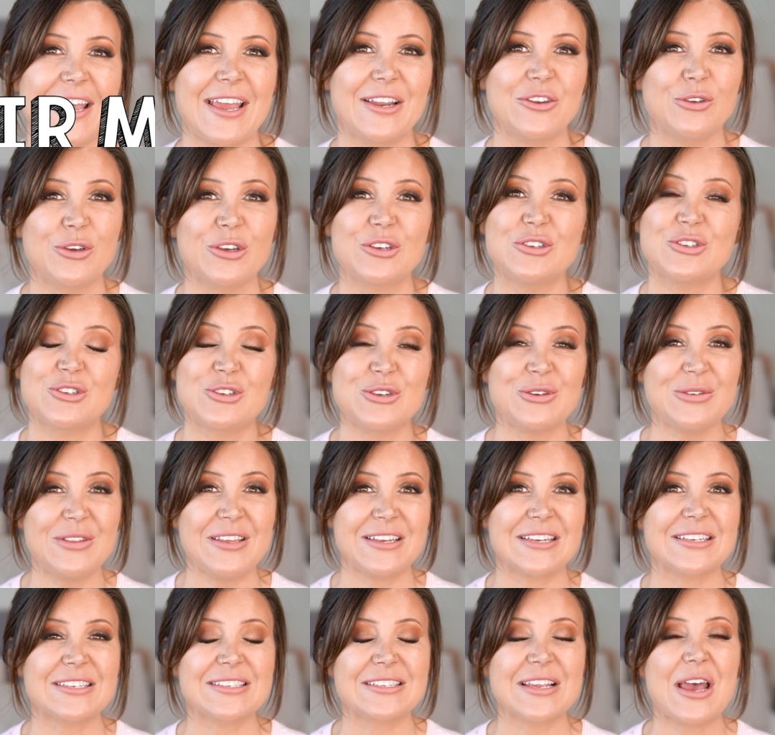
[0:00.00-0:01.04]
And you can do
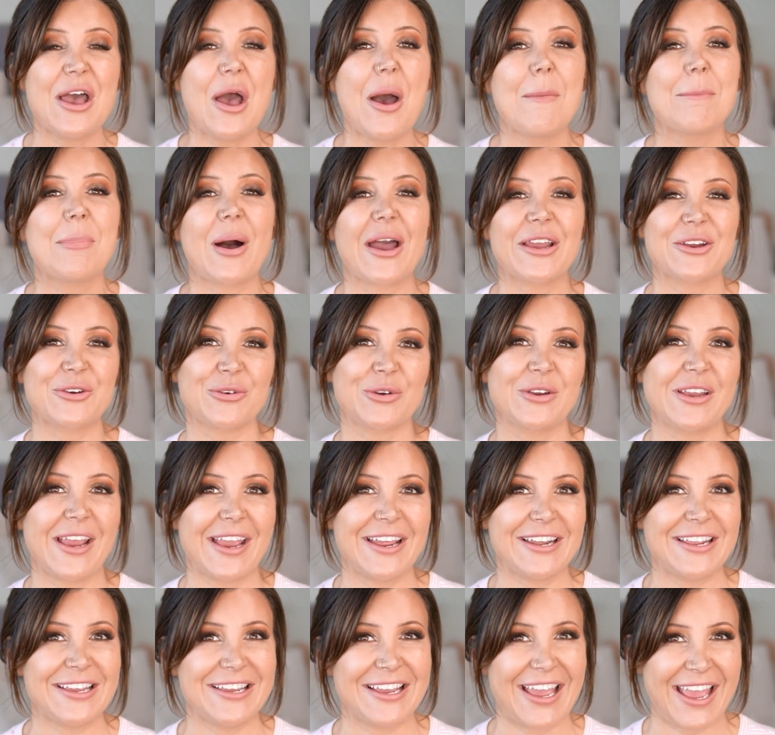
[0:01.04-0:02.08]
this by
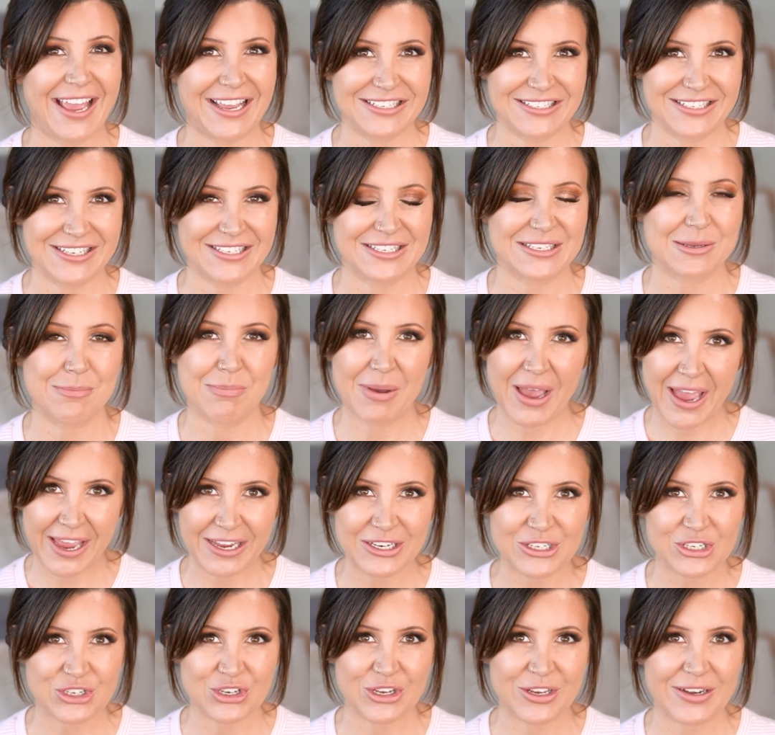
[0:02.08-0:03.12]
creating
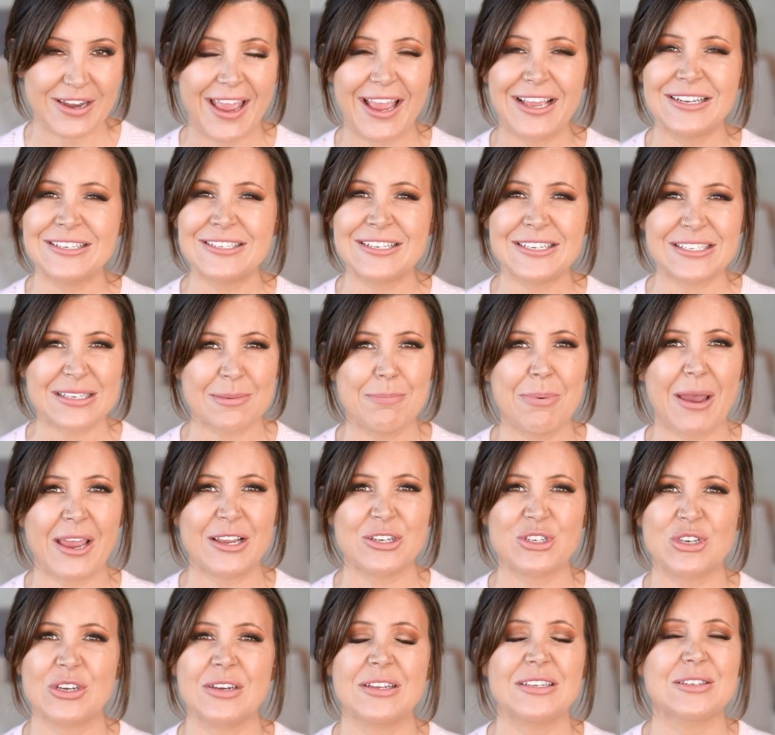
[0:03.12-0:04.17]
anticipation.
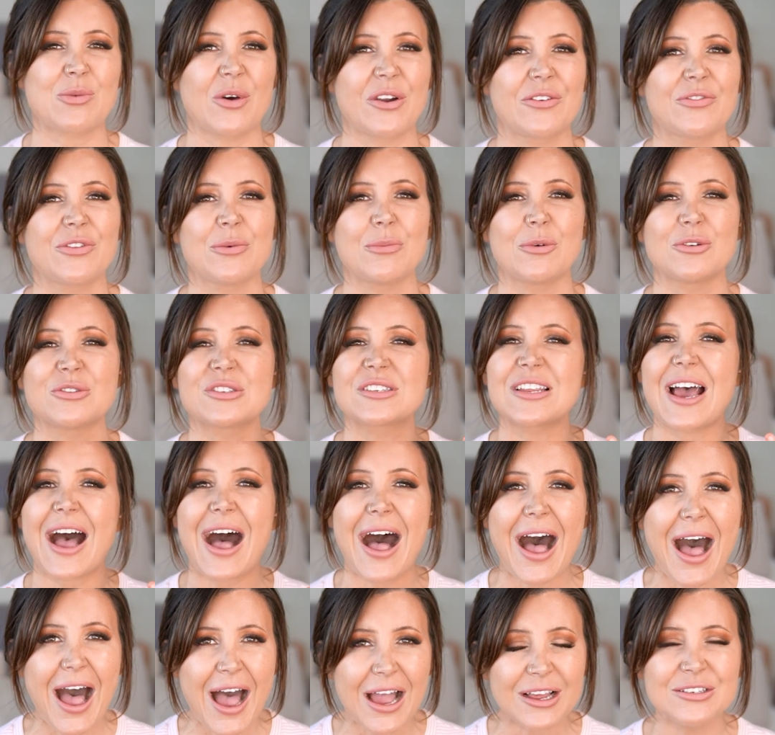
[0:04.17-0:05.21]
Anticipation is one of the most
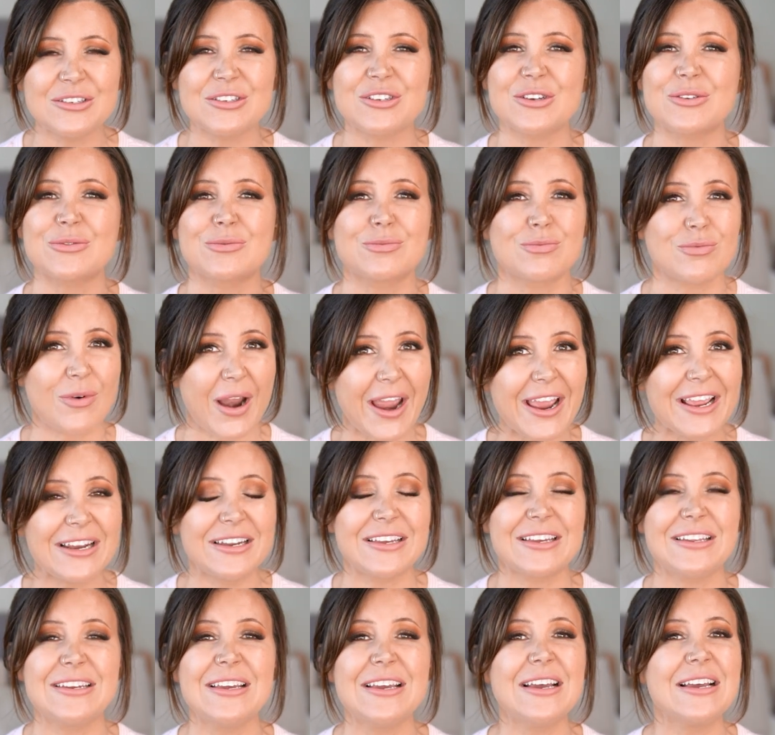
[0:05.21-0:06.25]

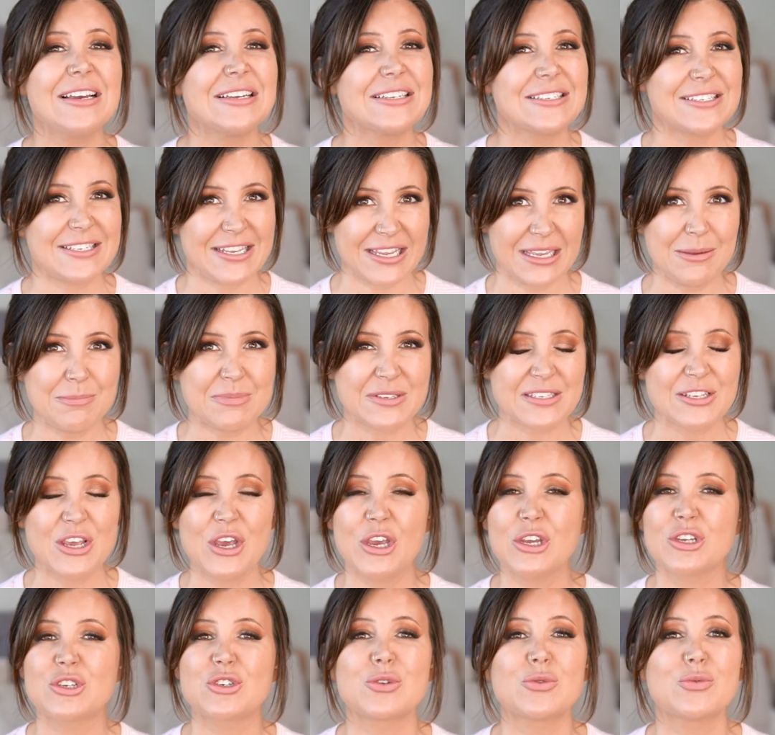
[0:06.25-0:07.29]
underrated tips
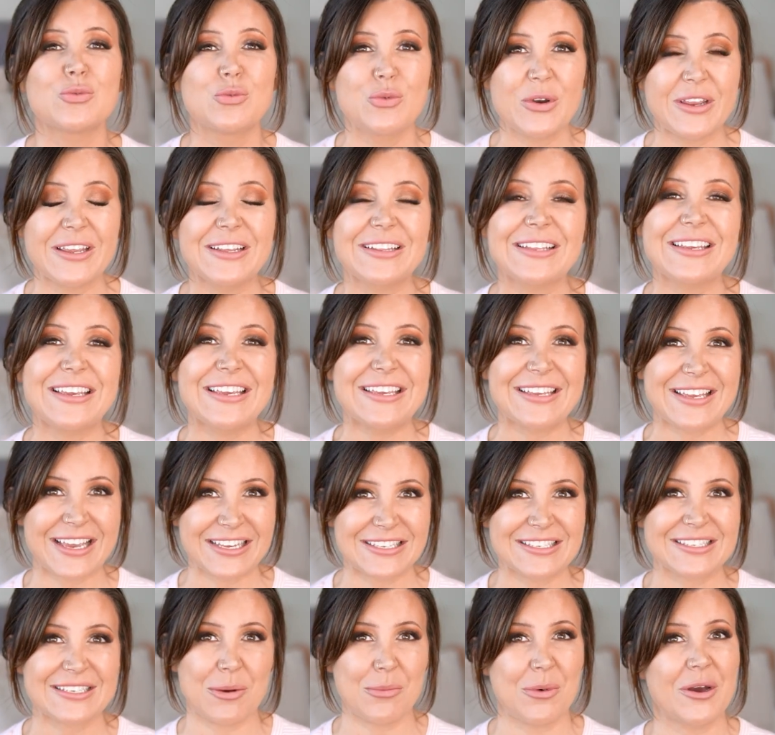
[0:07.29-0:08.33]
to really
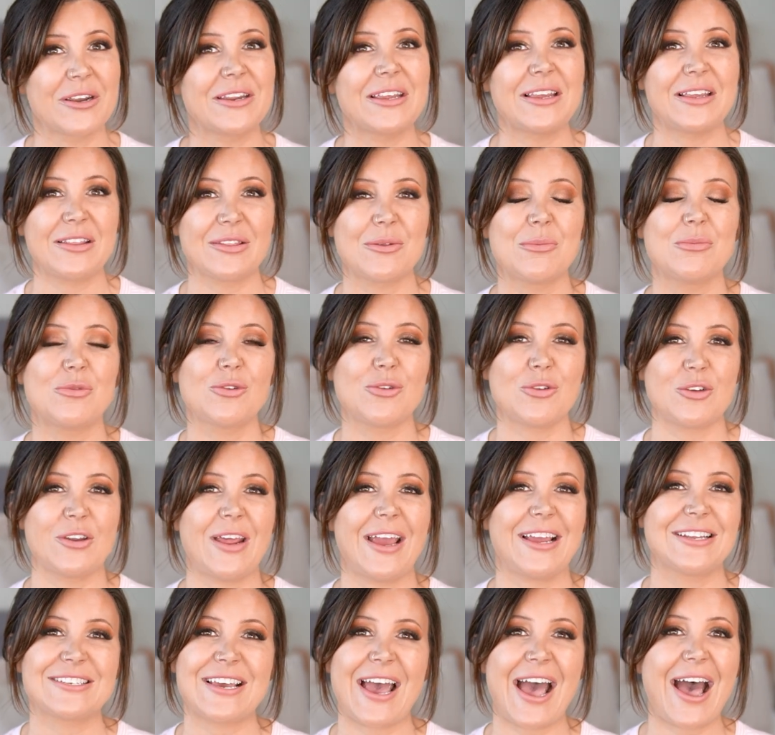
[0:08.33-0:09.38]
get someone in the mood
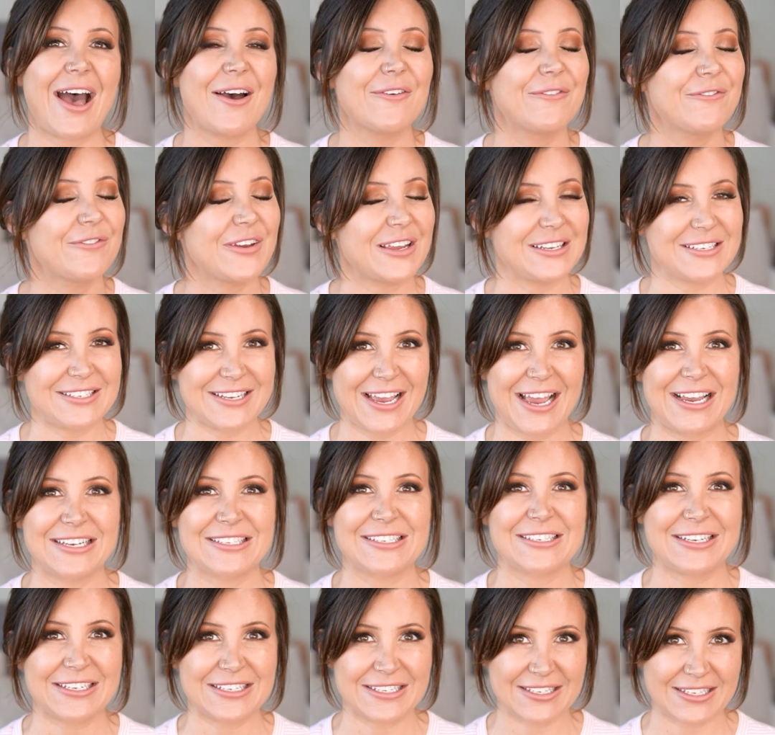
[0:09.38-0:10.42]
and to have
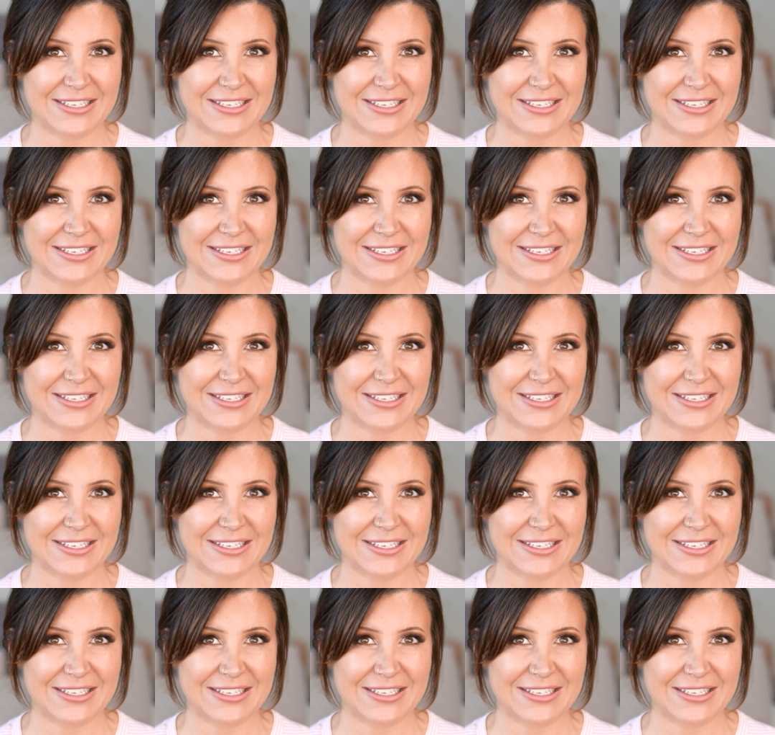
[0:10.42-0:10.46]
fantastic